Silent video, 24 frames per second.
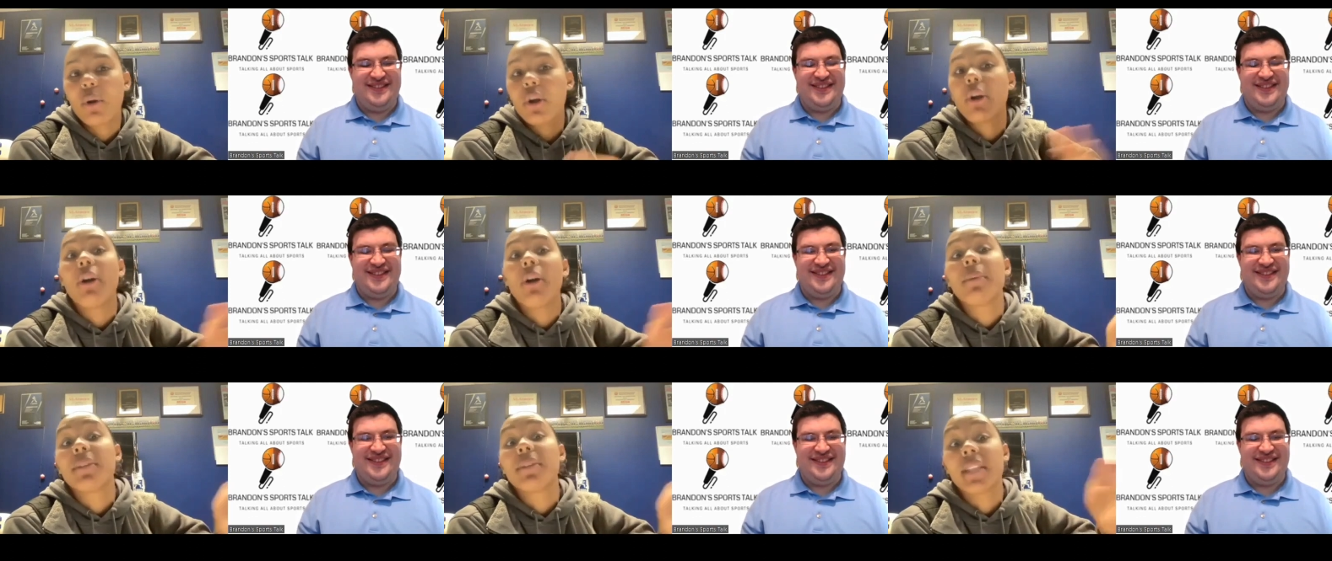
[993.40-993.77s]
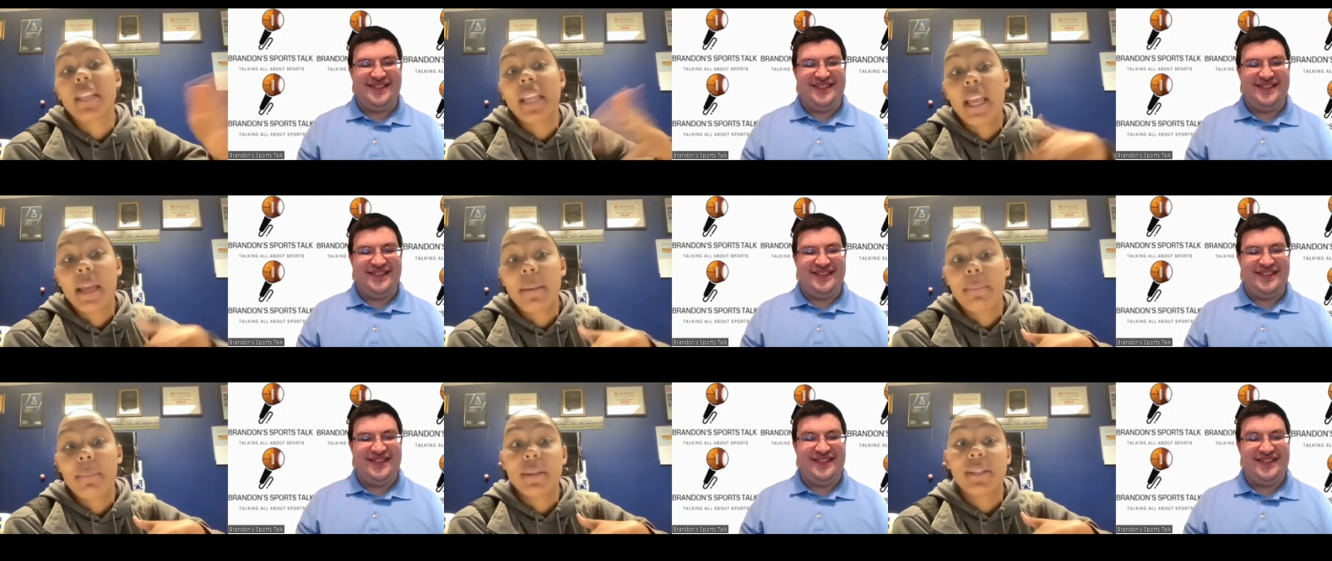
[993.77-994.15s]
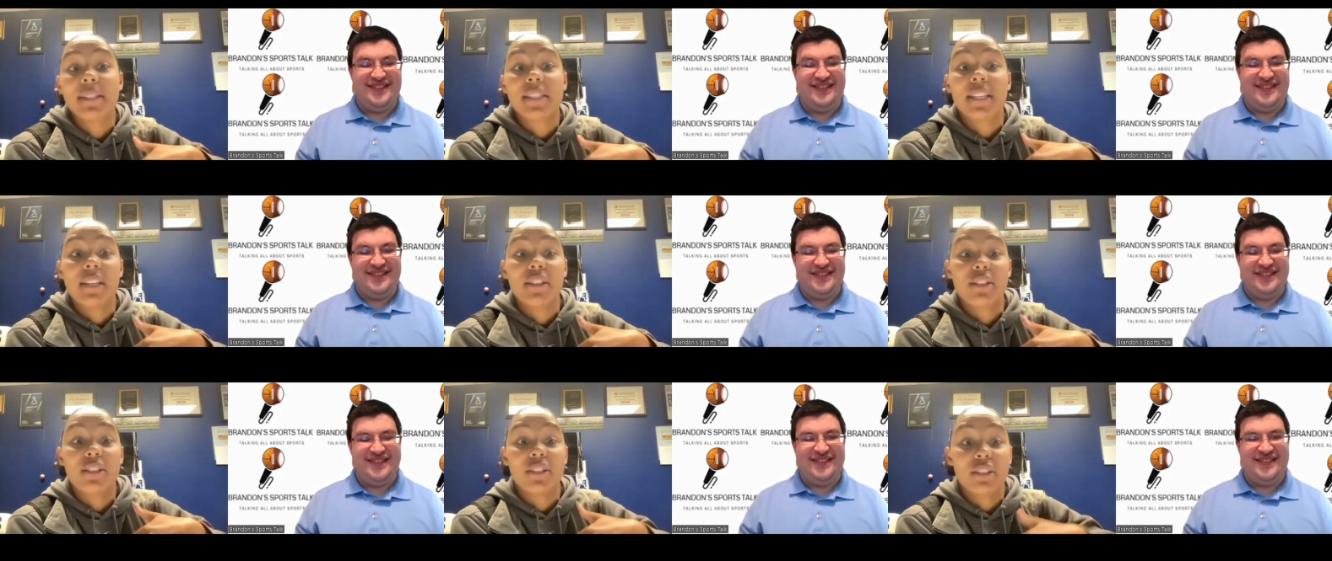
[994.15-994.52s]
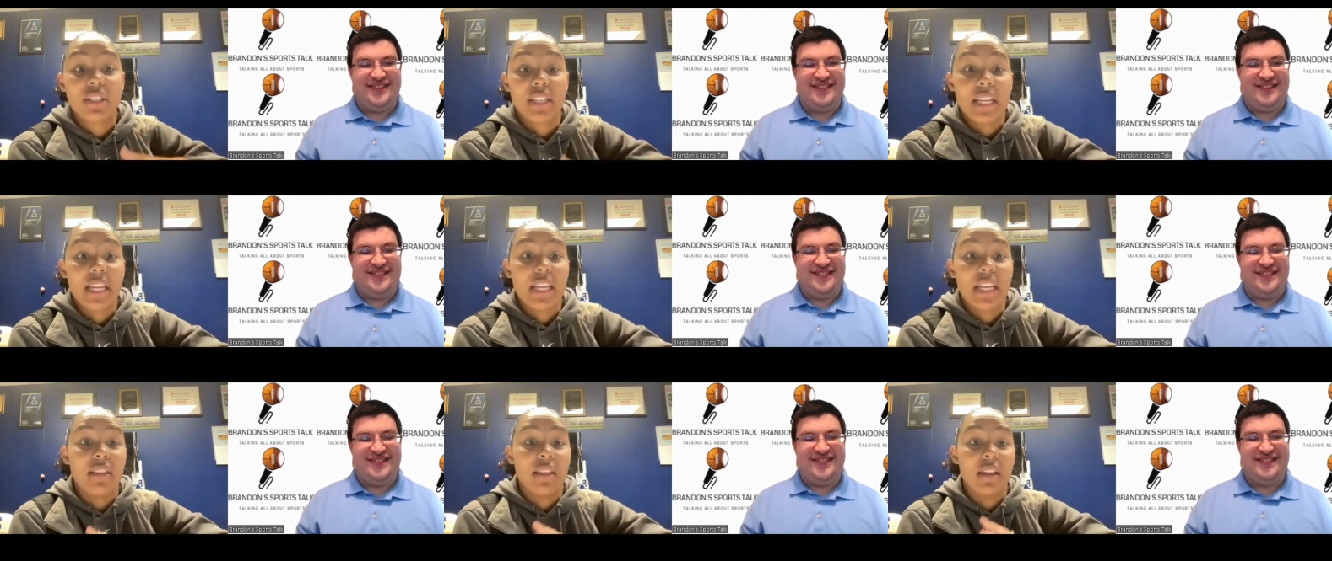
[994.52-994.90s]
Speaker 1: go up to campus and
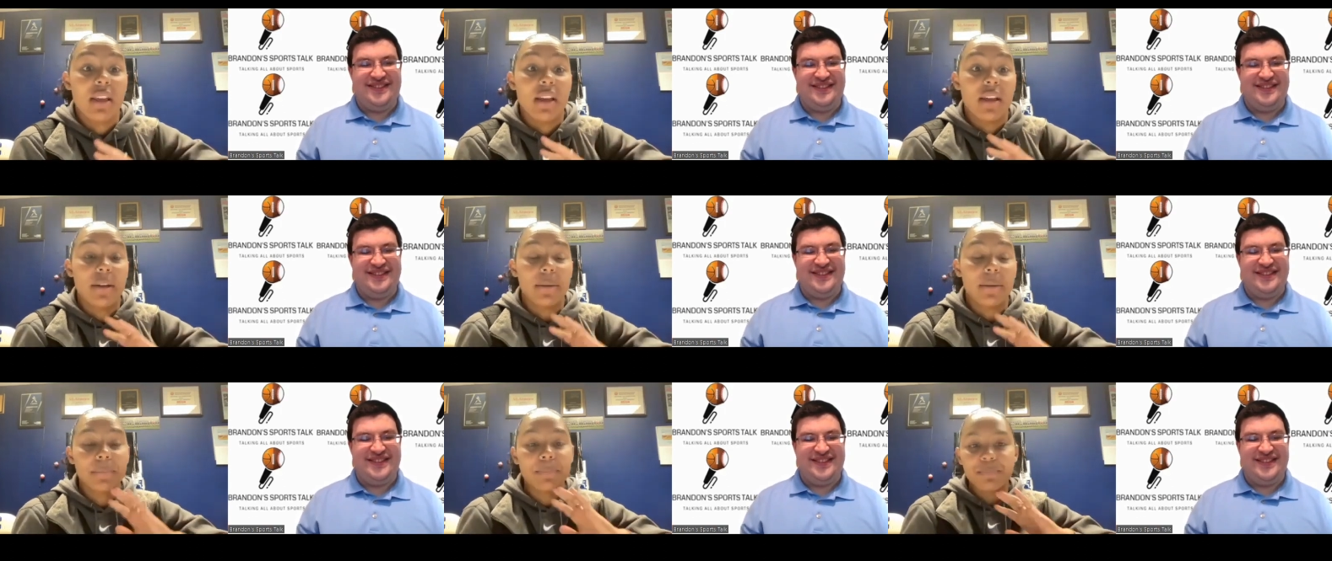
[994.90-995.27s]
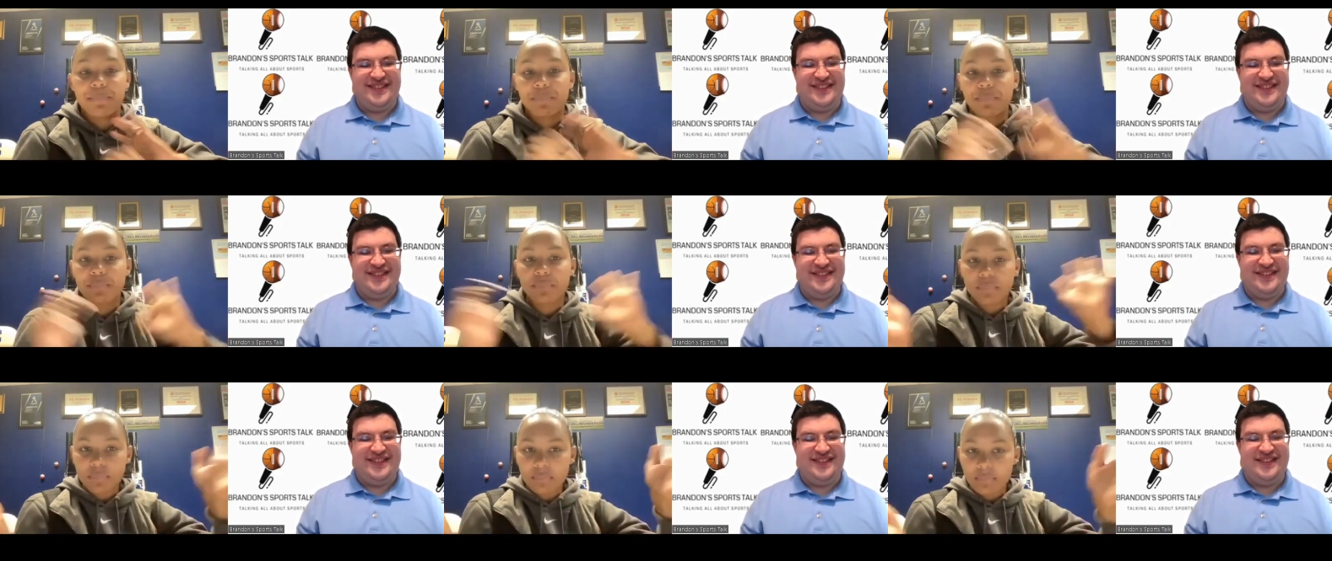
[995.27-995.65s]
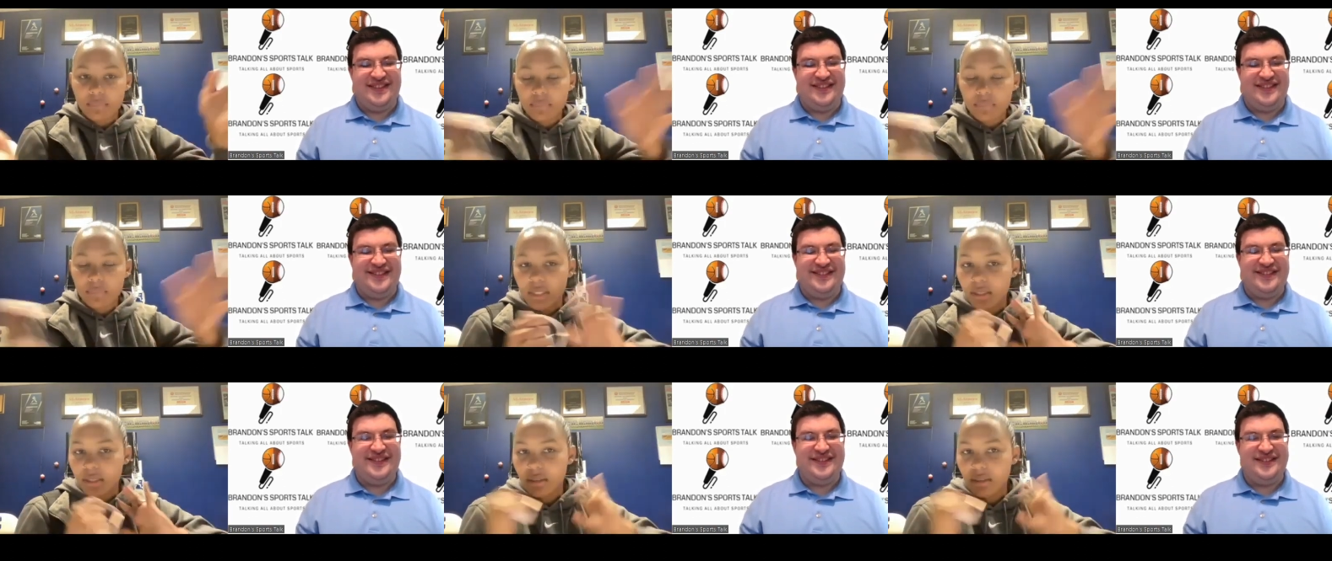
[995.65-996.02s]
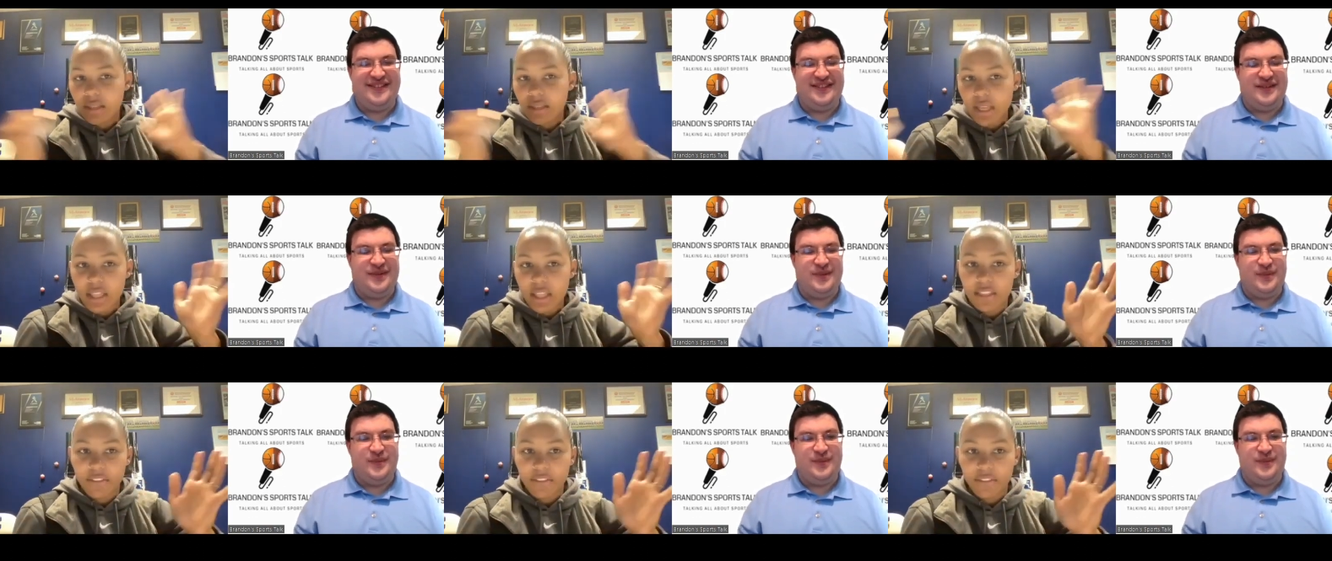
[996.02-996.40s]
see the
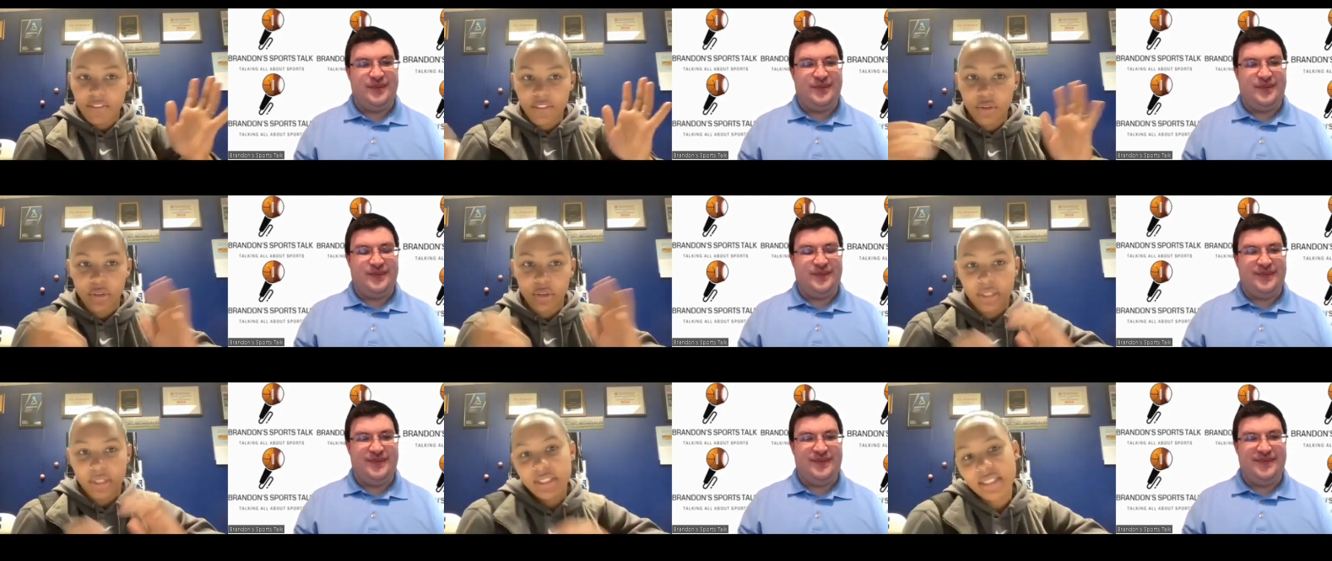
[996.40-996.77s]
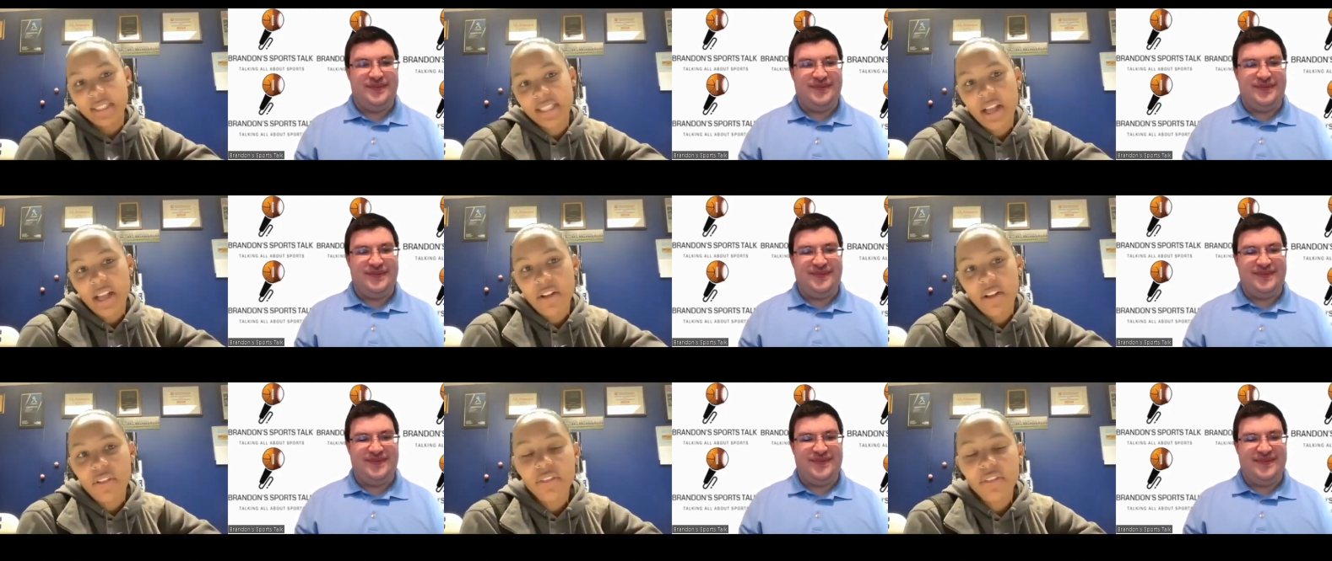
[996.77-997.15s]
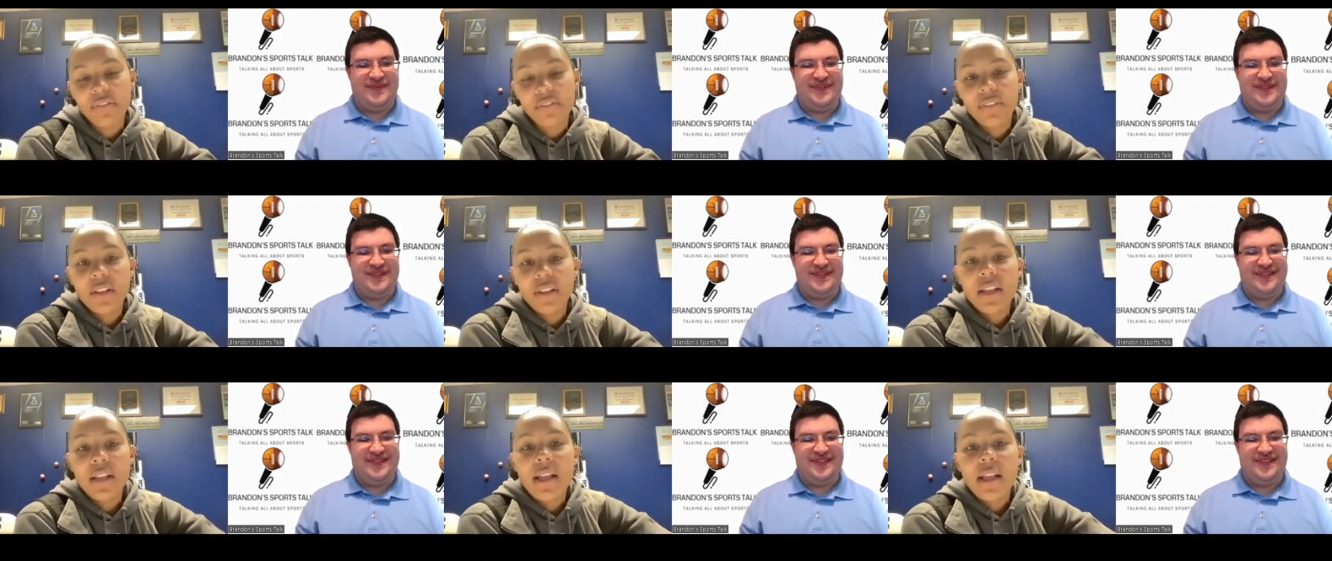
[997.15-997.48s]
field itself.